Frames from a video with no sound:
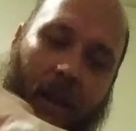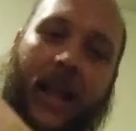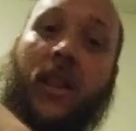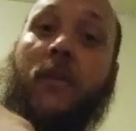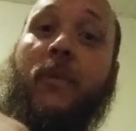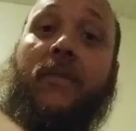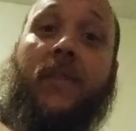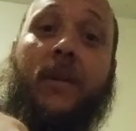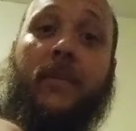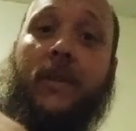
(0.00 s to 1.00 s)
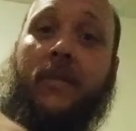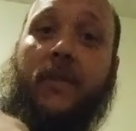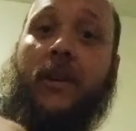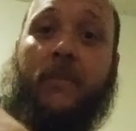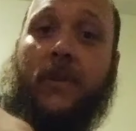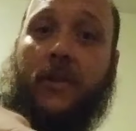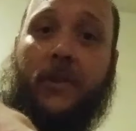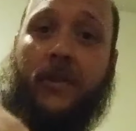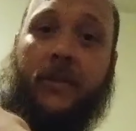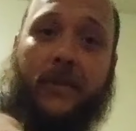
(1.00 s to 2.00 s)
I love my family very
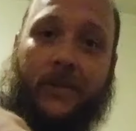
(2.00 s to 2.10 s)
much.